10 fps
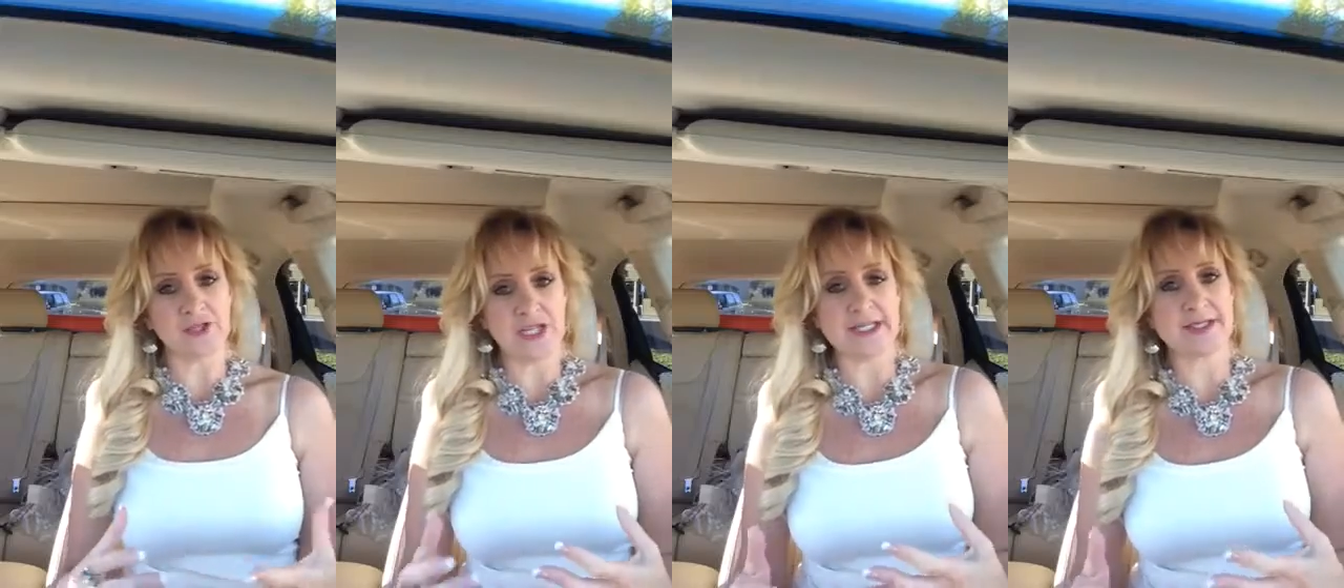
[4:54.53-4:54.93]

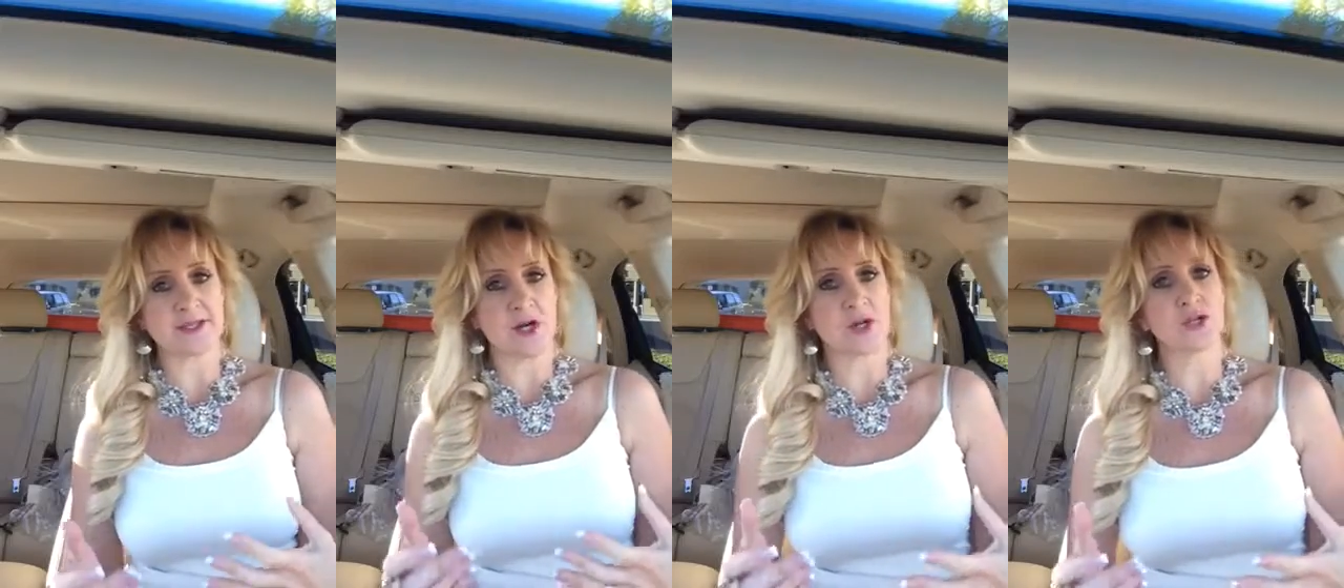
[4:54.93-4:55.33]
chances
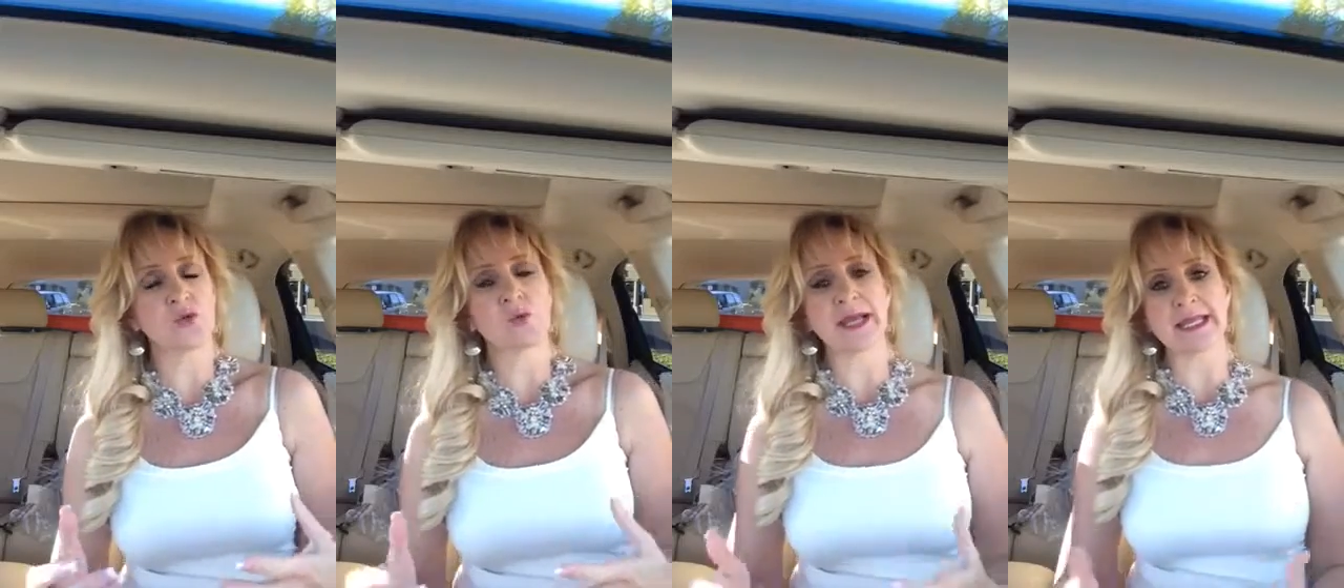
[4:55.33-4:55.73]
are
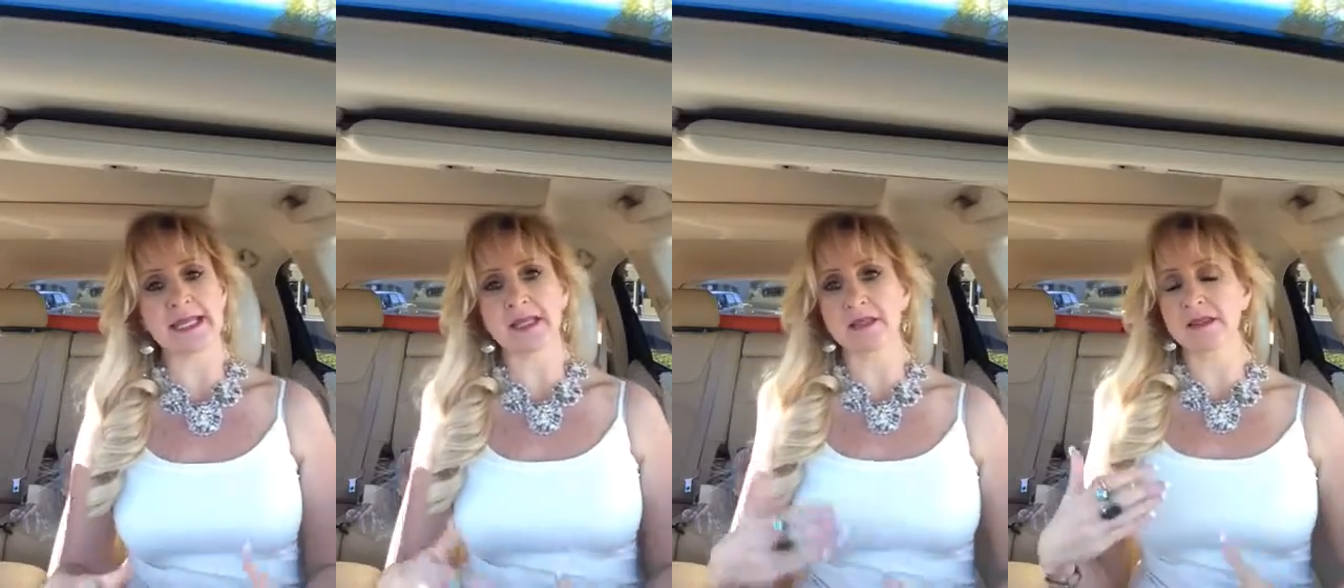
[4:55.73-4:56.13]
you went
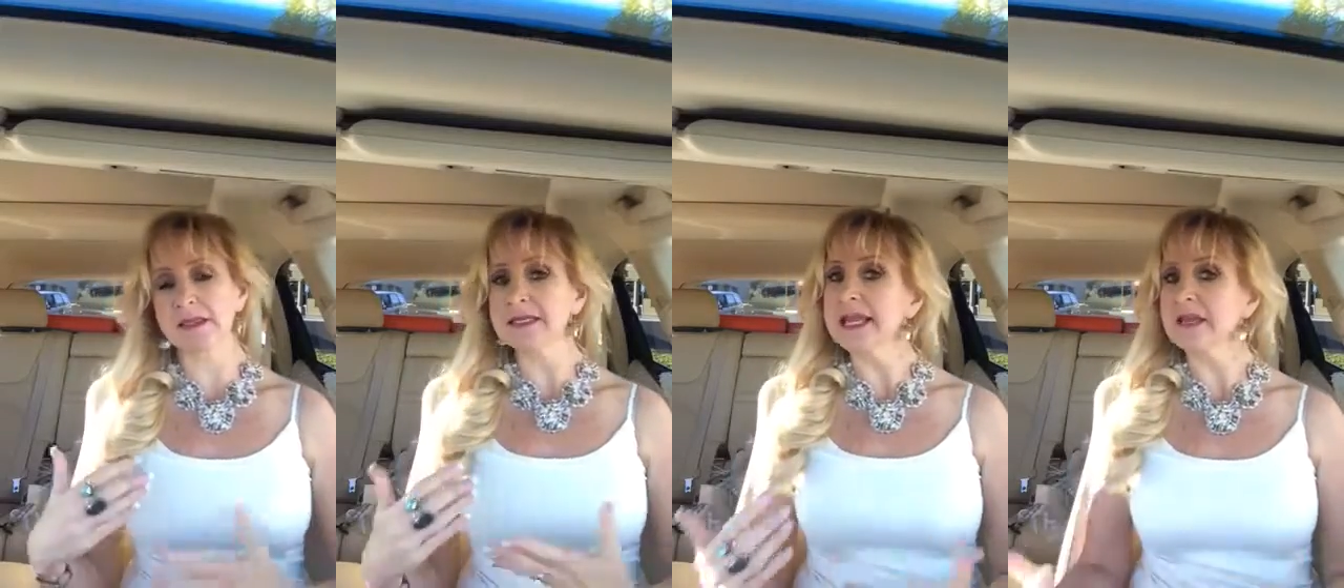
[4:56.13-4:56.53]
in
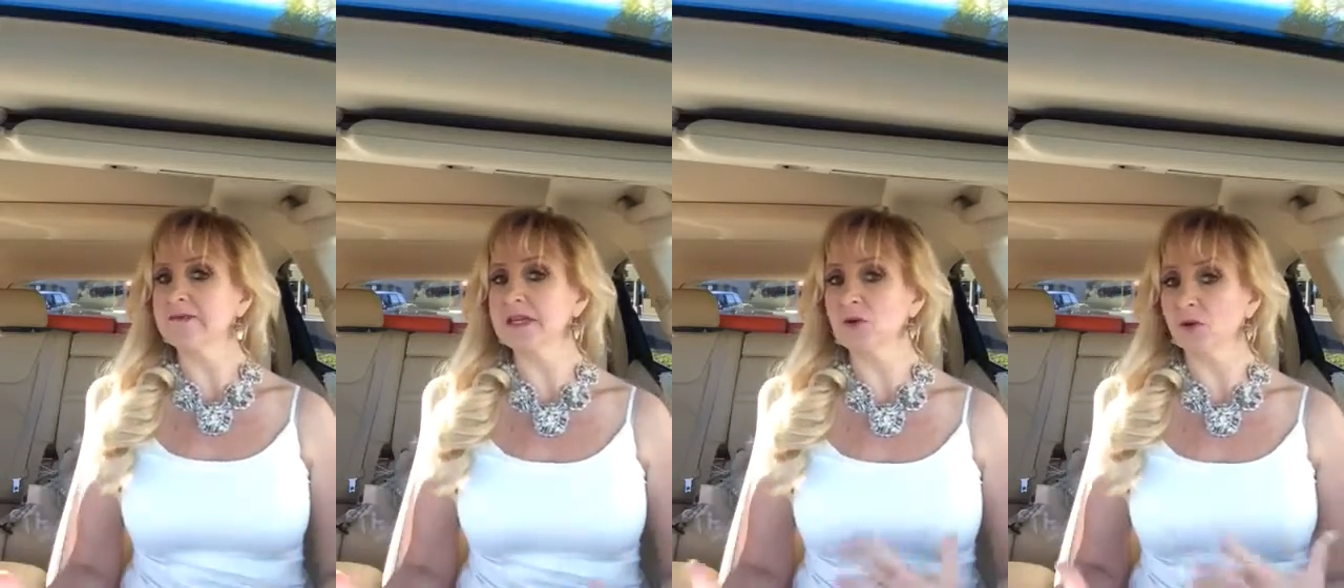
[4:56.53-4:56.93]
the
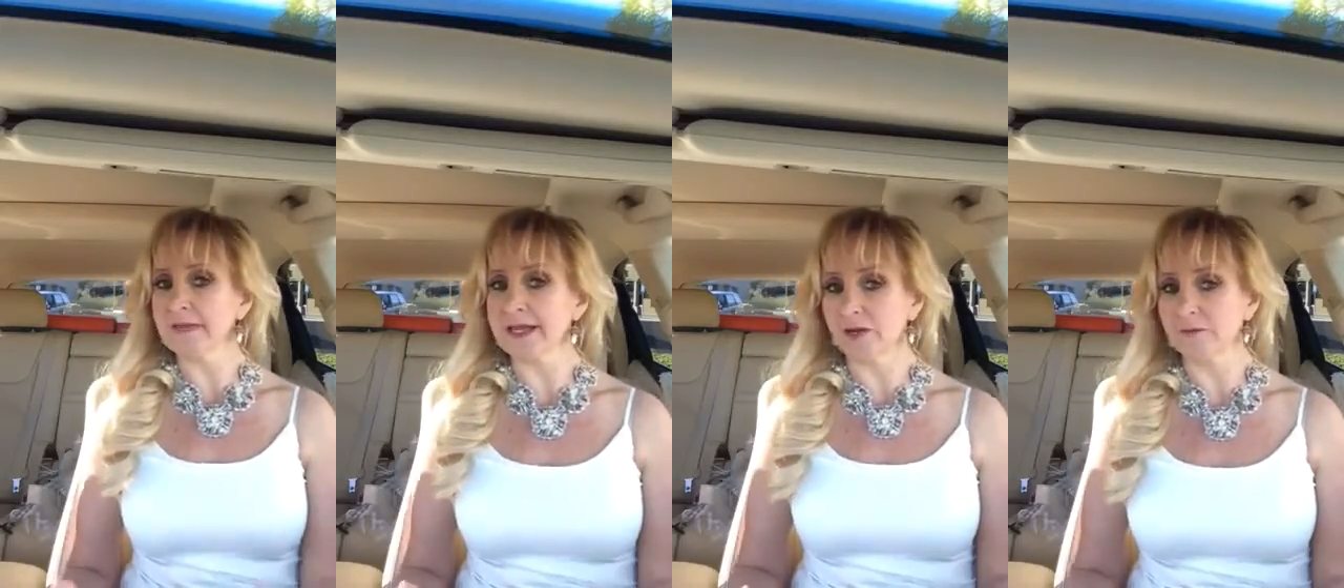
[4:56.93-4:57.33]
Navy or
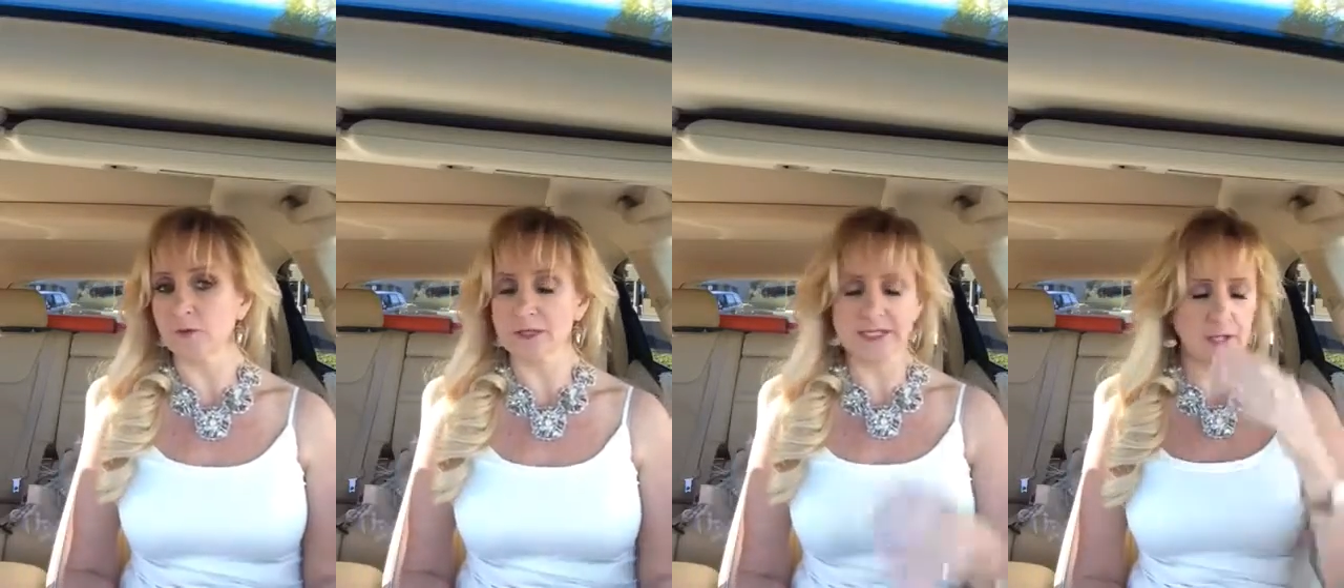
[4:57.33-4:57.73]
the Air Force.